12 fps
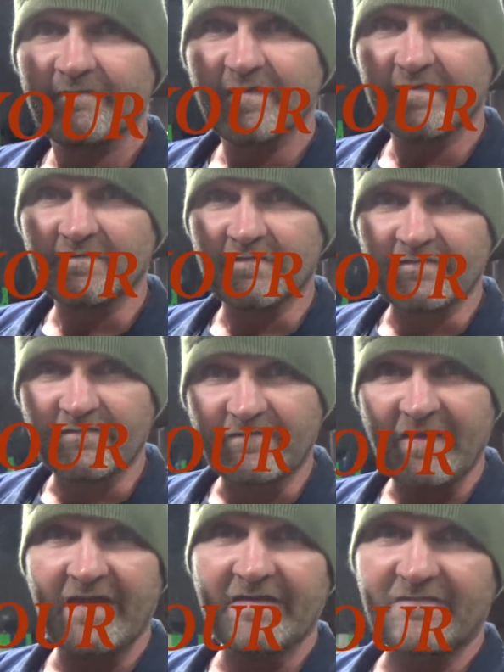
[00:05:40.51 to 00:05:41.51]
These are the
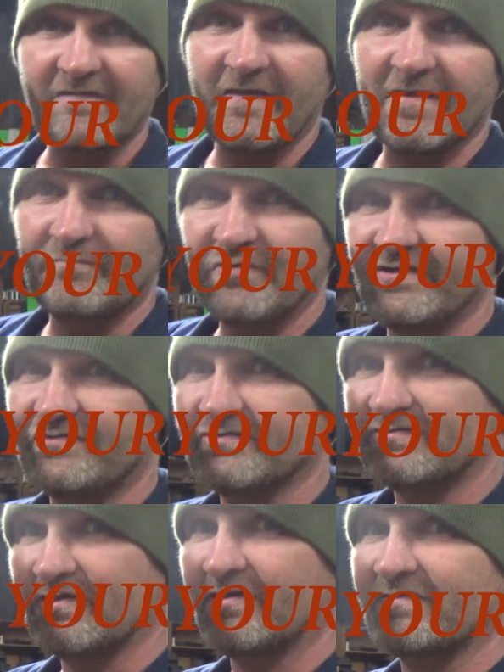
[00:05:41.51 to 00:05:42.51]
exact same piece
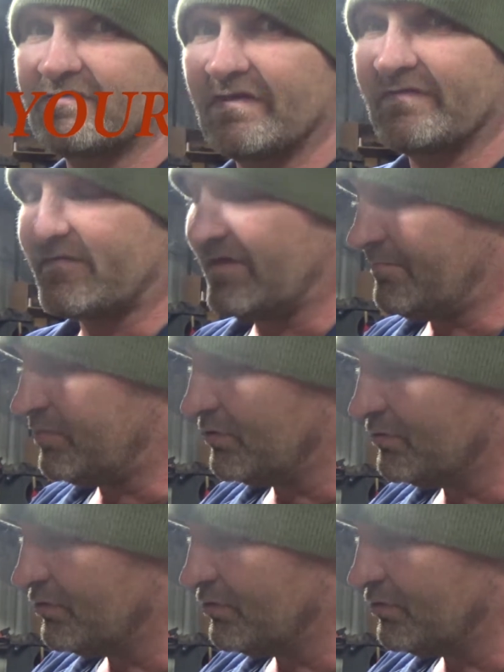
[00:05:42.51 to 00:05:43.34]
of junk that's on blue.